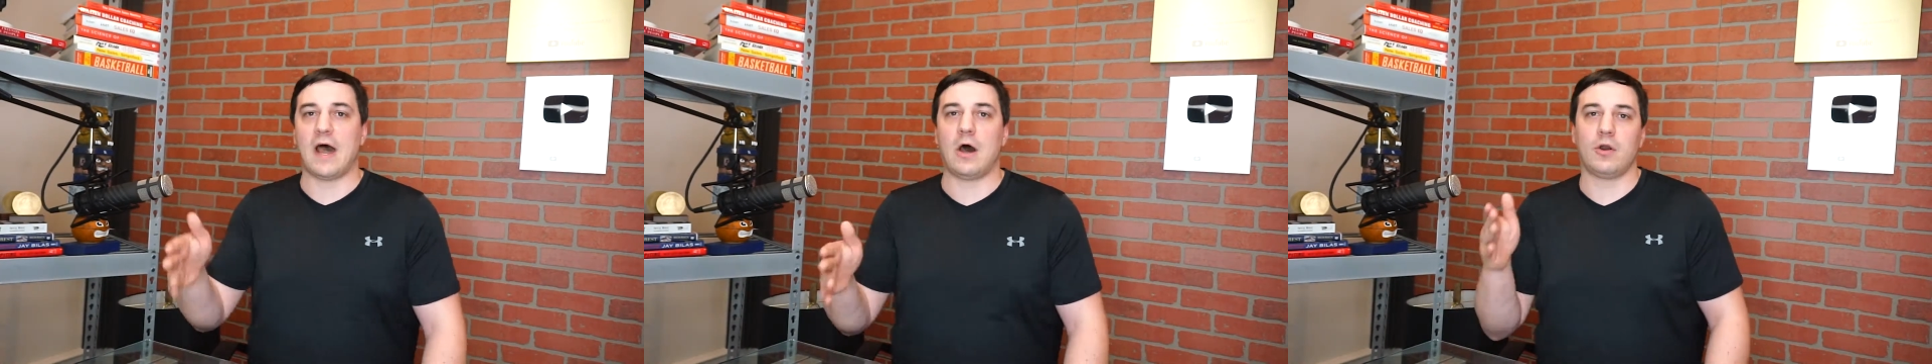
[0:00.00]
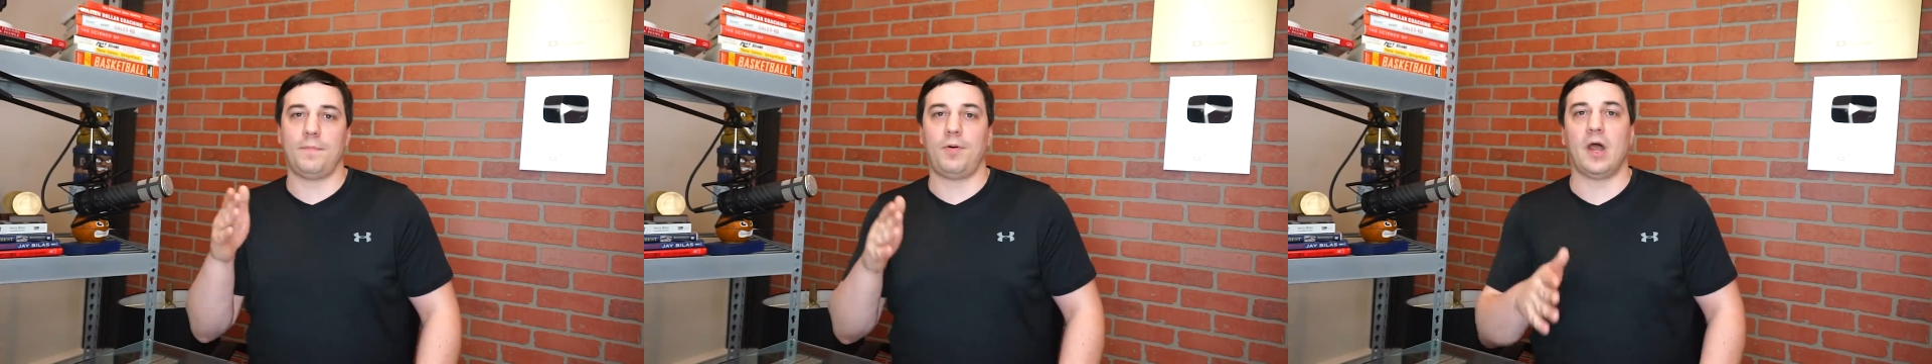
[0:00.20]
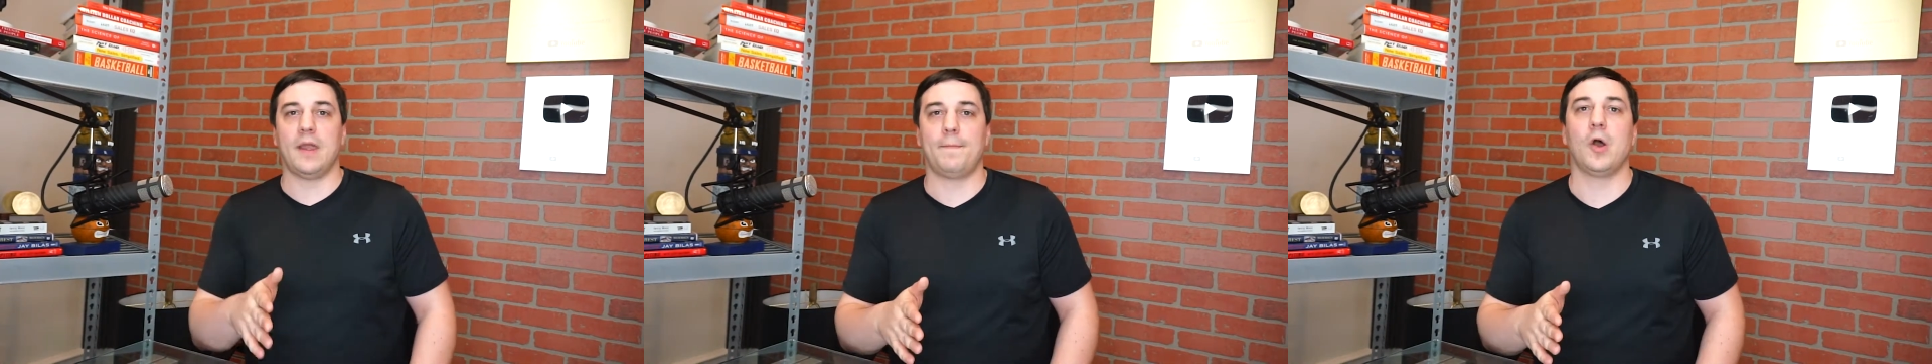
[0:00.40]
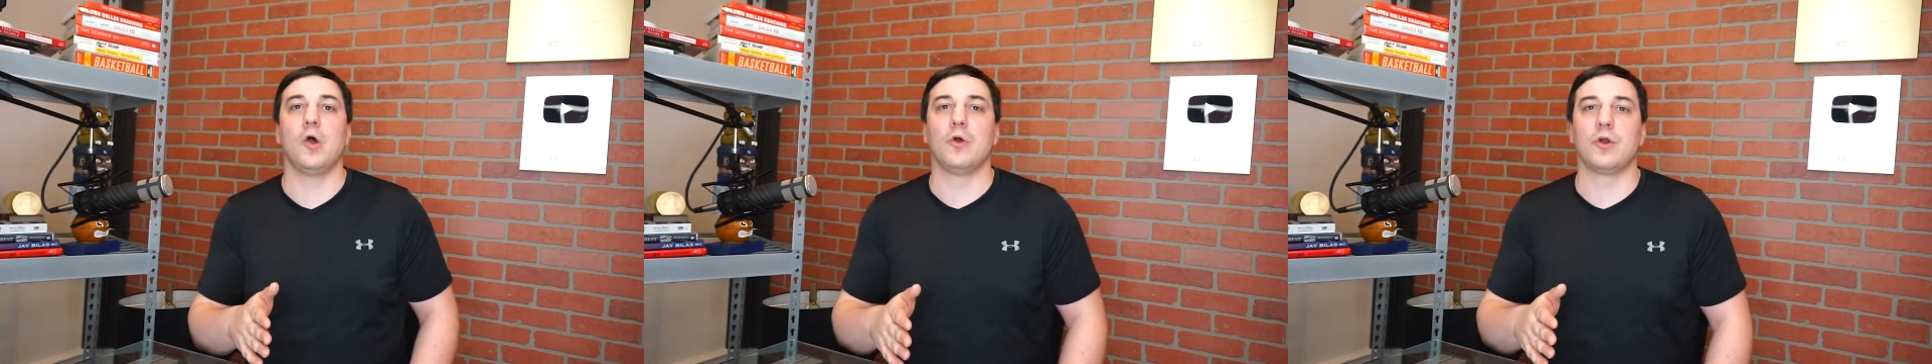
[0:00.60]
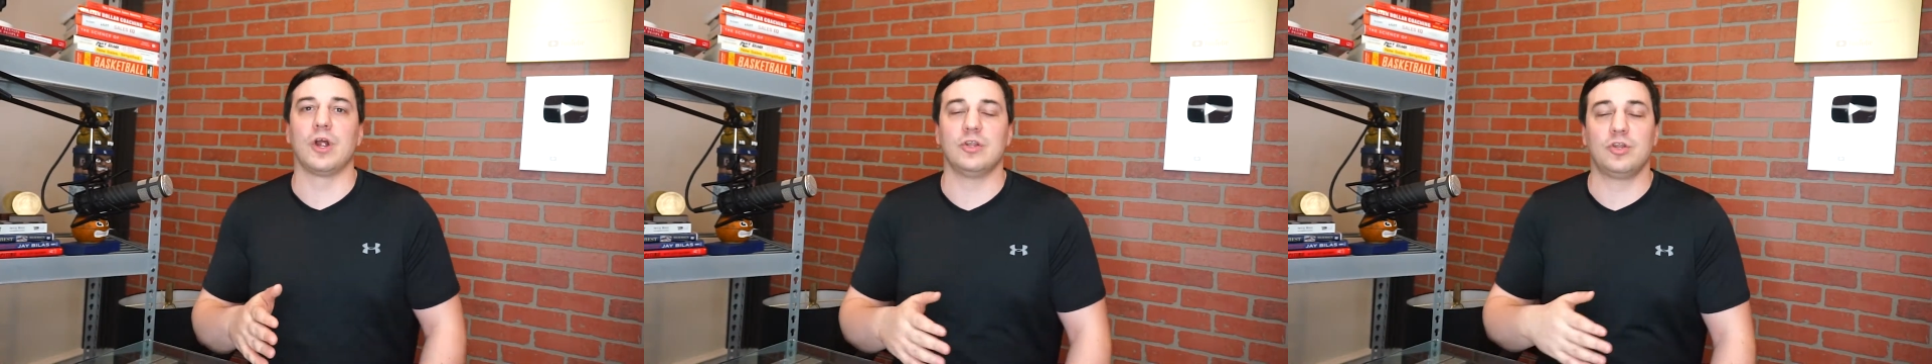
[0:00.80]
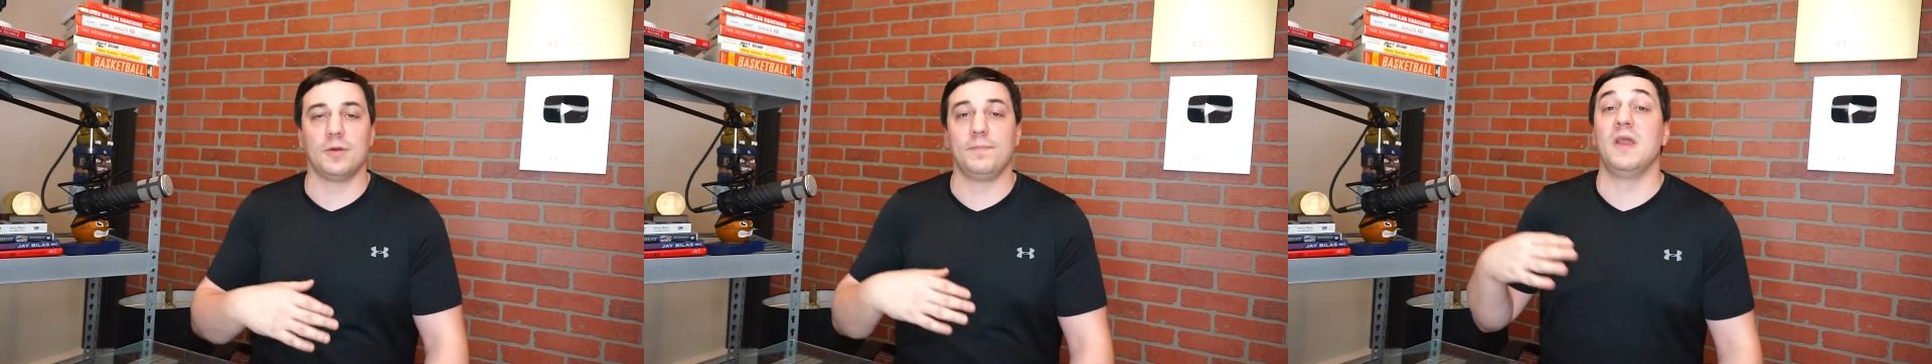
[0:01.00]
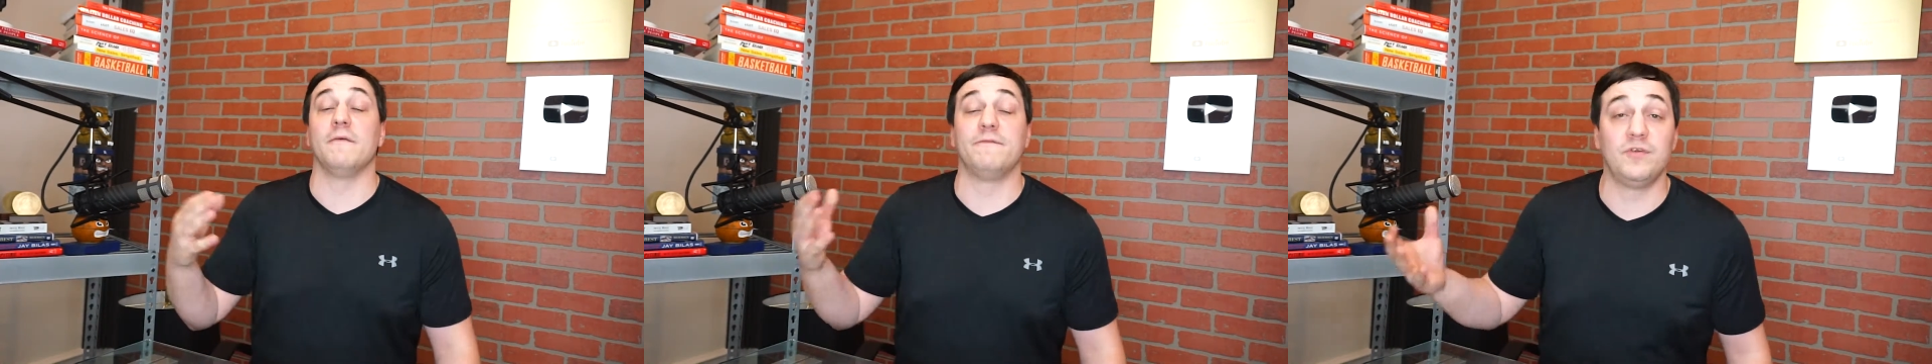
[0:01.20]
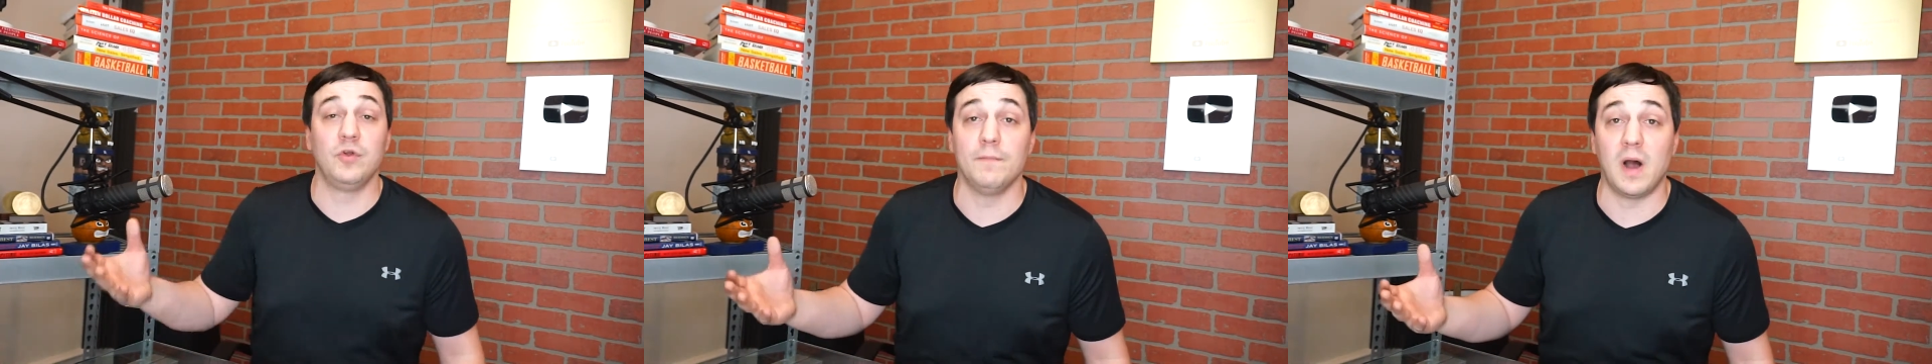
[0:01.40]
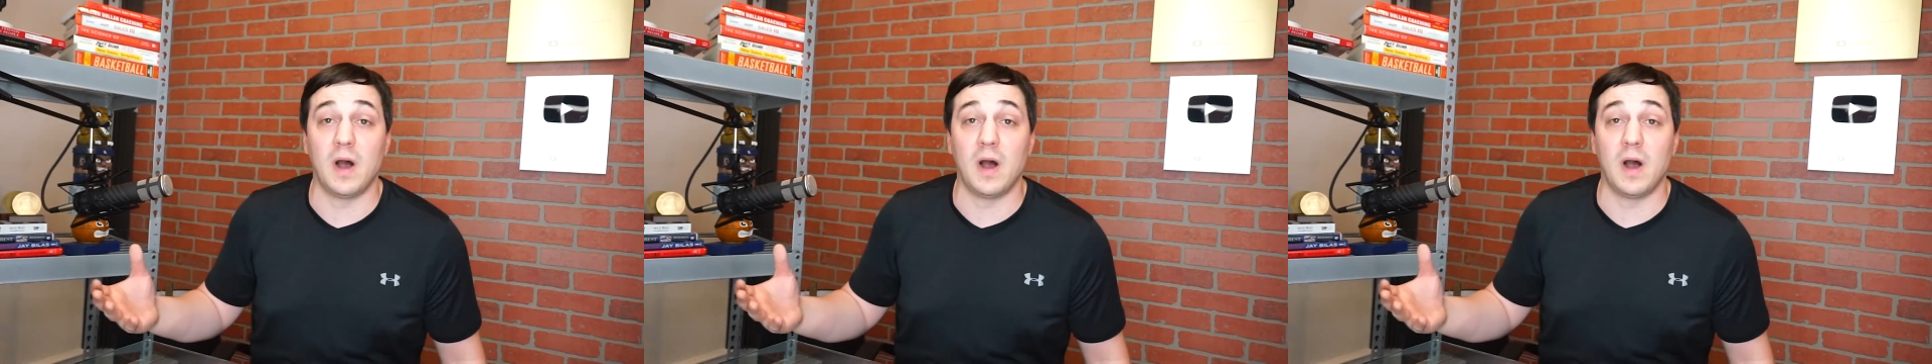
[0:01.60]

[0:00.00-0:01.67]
how to play poker. It took me a few